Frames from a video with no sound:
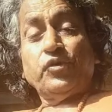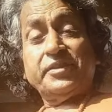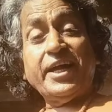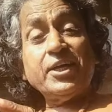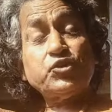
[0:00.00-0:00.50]

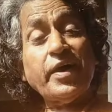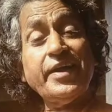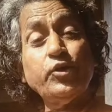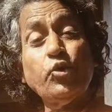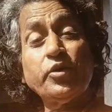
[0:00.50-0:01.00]
that's why
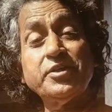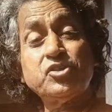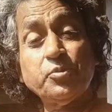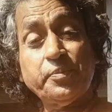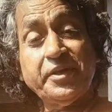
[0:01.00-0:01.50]
yogi is
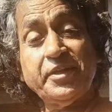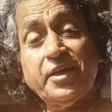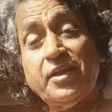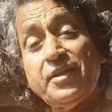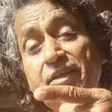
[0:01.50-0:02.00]

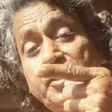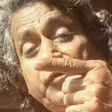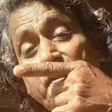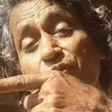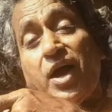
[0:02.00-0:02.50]
superior.
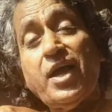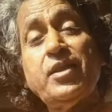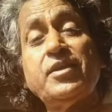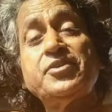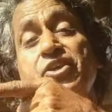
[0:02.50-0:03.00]
Even
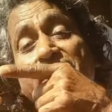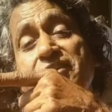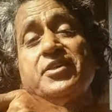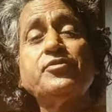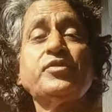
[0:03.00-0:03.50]
while
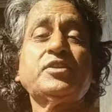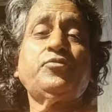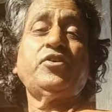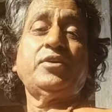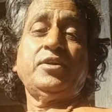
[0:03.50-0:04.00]
interacting with the
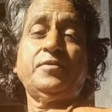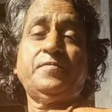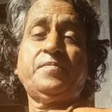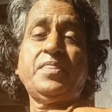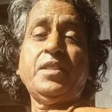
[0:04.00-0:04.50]
world,
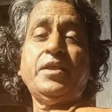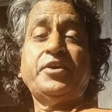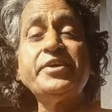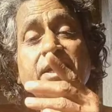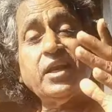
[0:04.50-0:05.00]

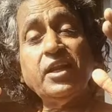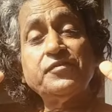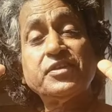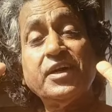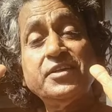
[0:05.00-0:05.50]
he can
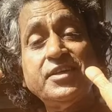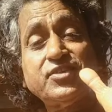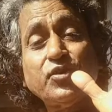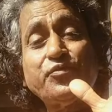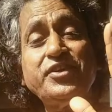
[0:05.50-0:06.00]
live
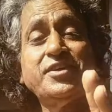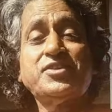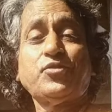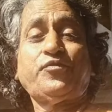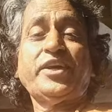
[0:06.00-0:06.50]
hundreds of
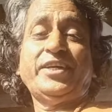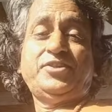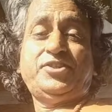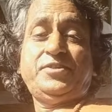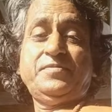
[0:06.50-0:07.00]
years of
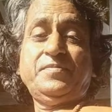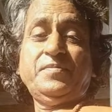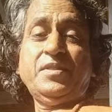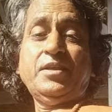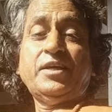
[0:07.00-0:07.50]
age.
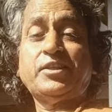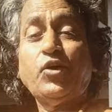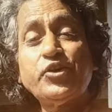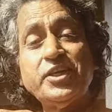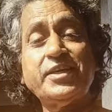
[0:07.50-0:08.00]
The
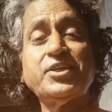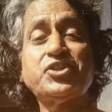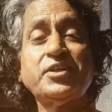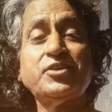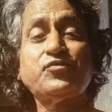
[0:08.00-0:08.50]

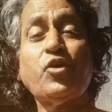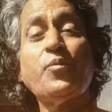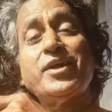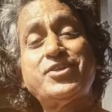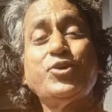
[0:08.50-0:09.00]
authentication is from
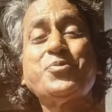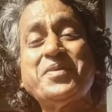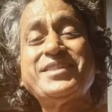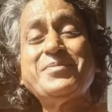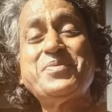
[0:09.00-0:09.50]
Hatayog
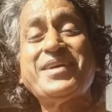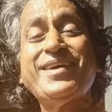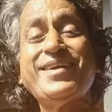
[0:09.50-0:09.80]
Pradipika,